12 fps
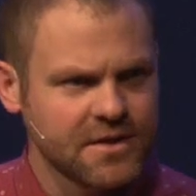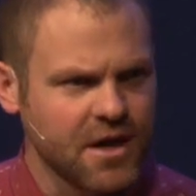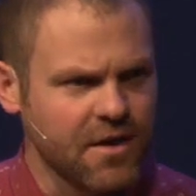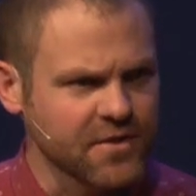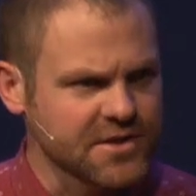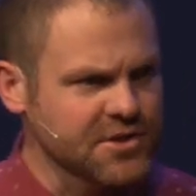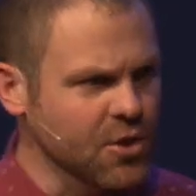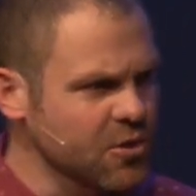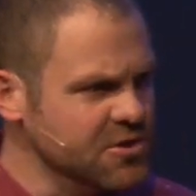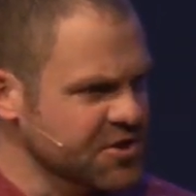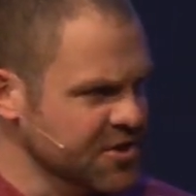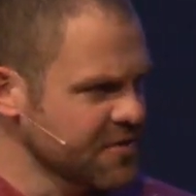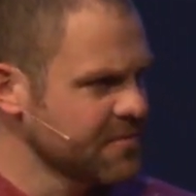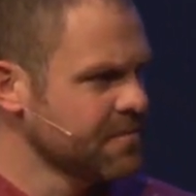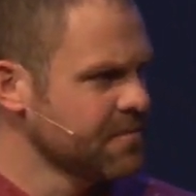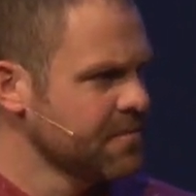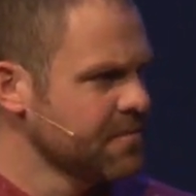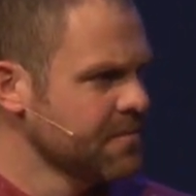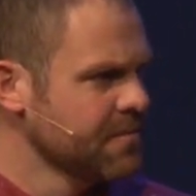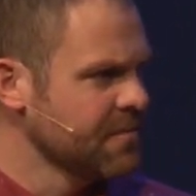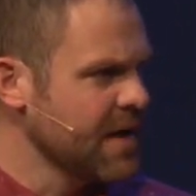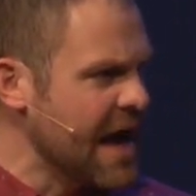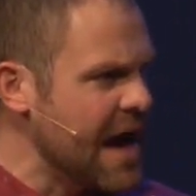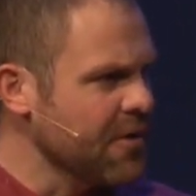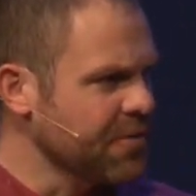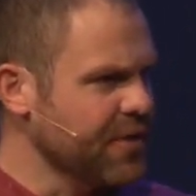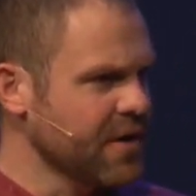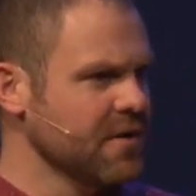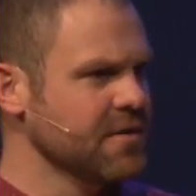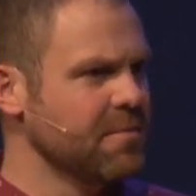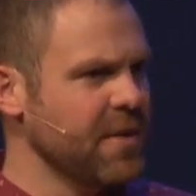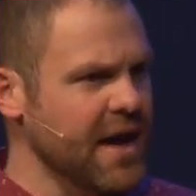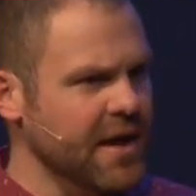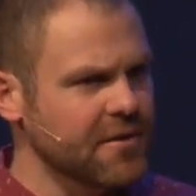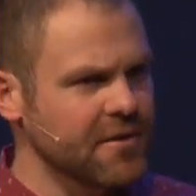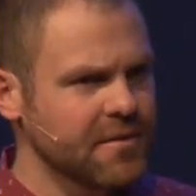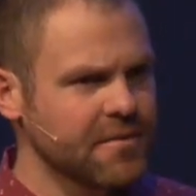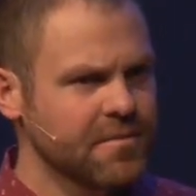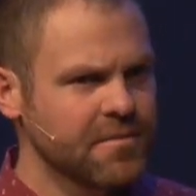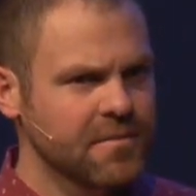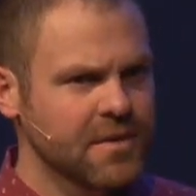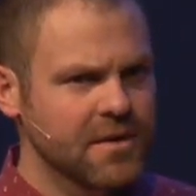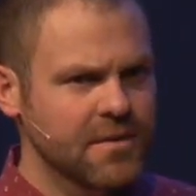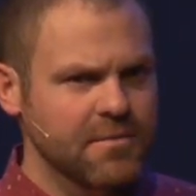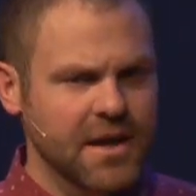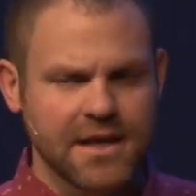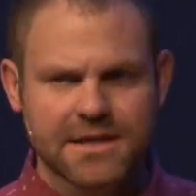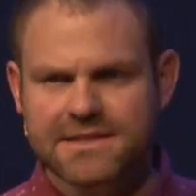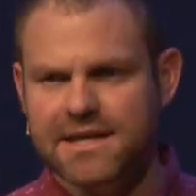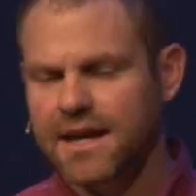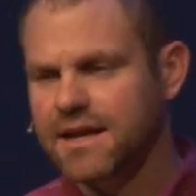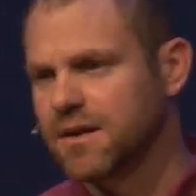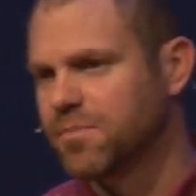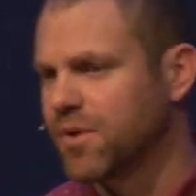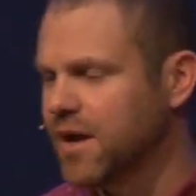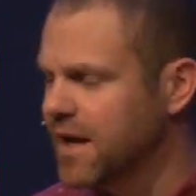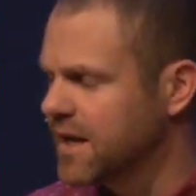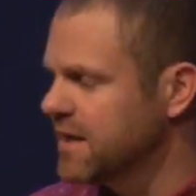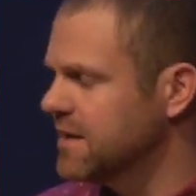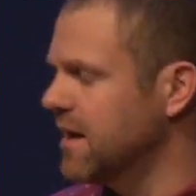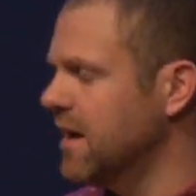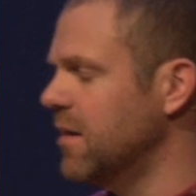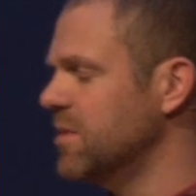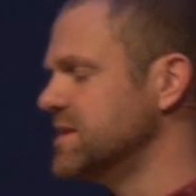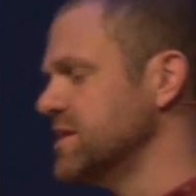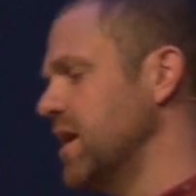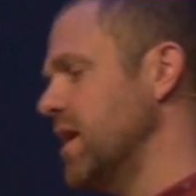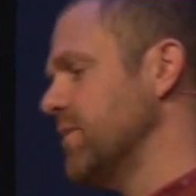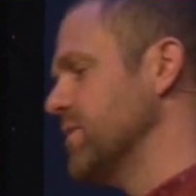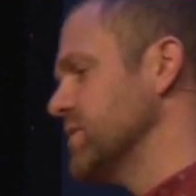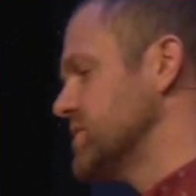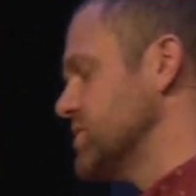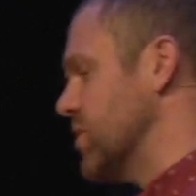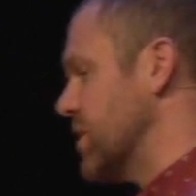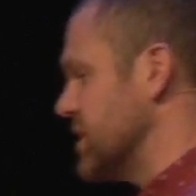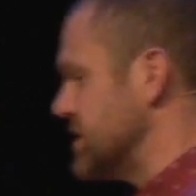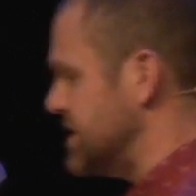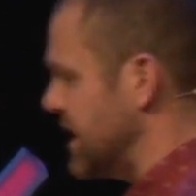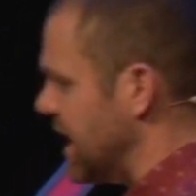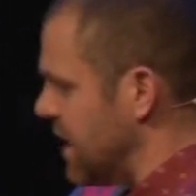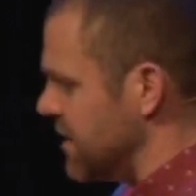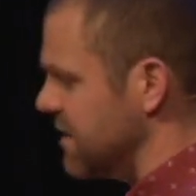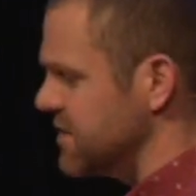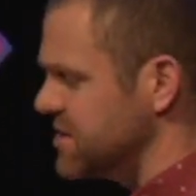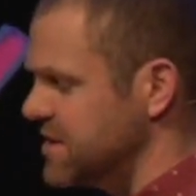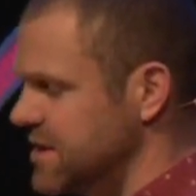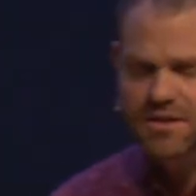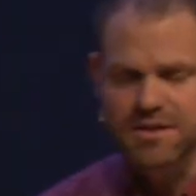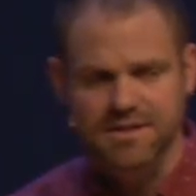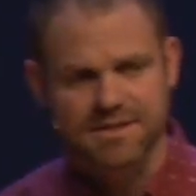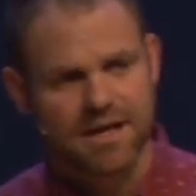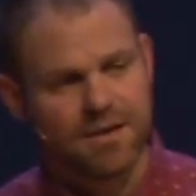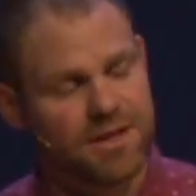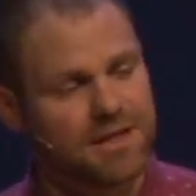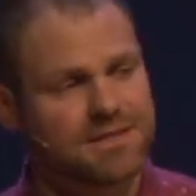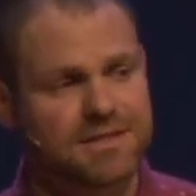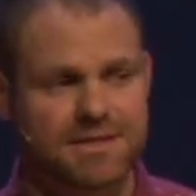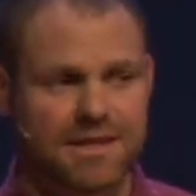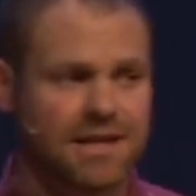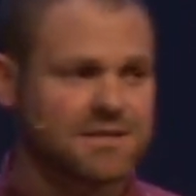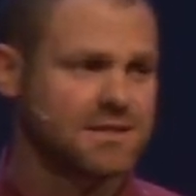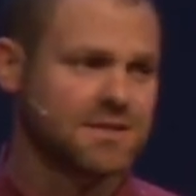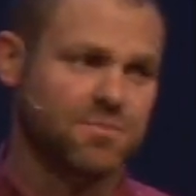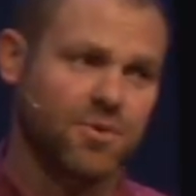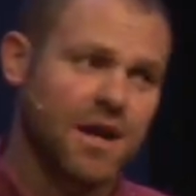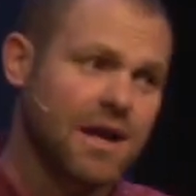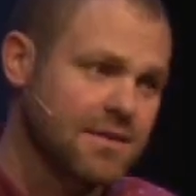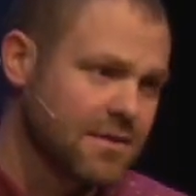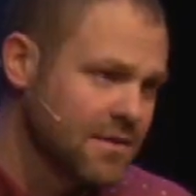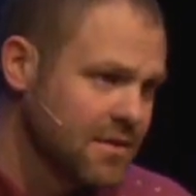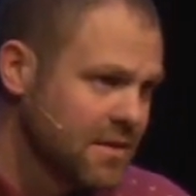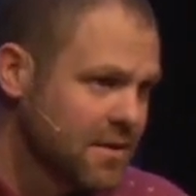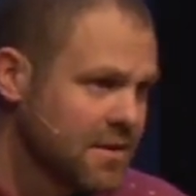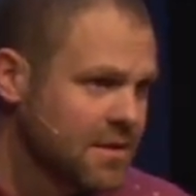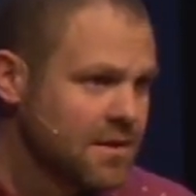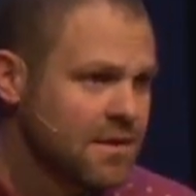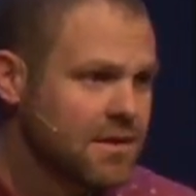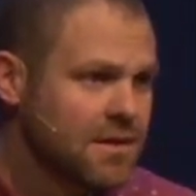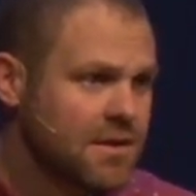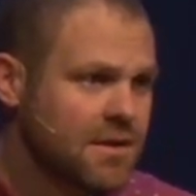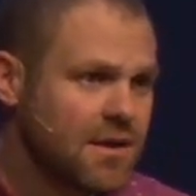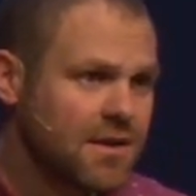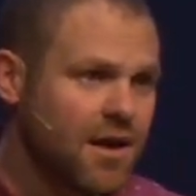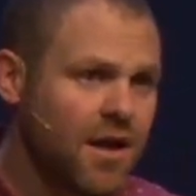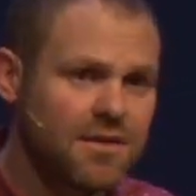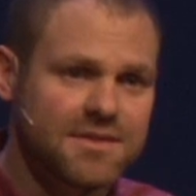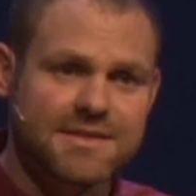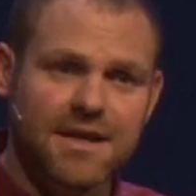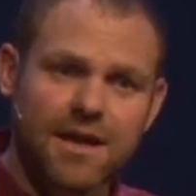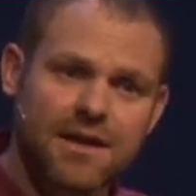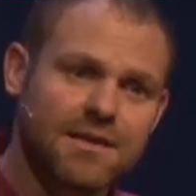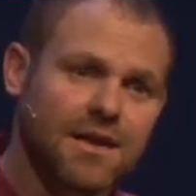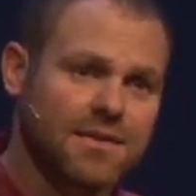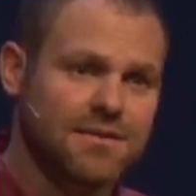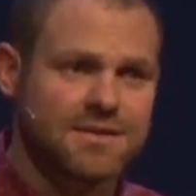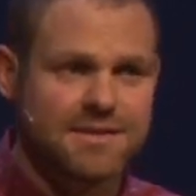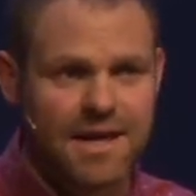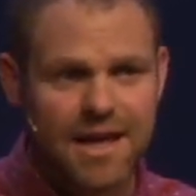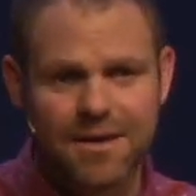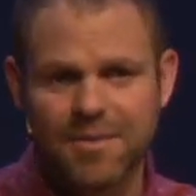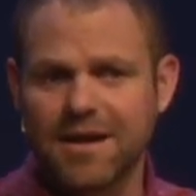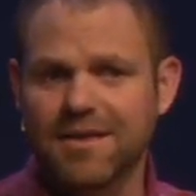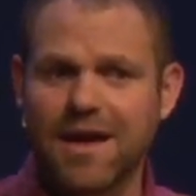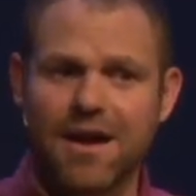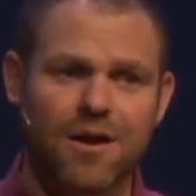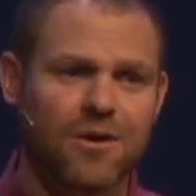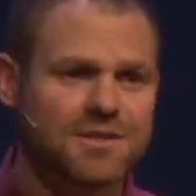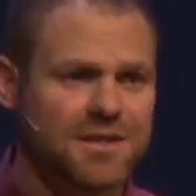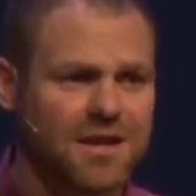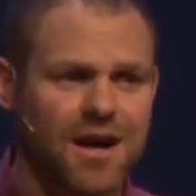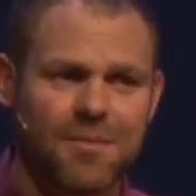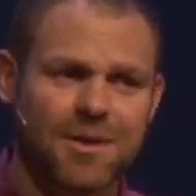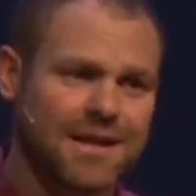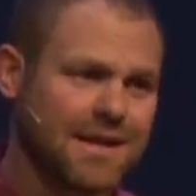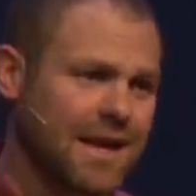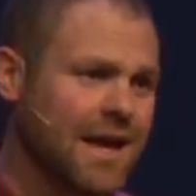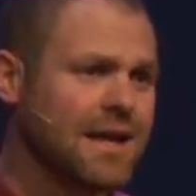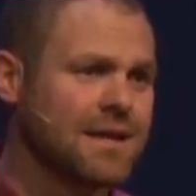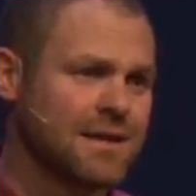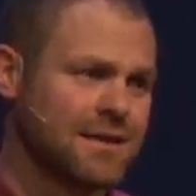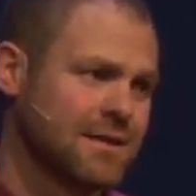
of a soldier out there in the battle. Man, he's taking a break and the helmet's off and the sword is down and the shield is down. Man, he's just catching his breath. And all of a sudden, like they're saying, man, the arrows are coming again.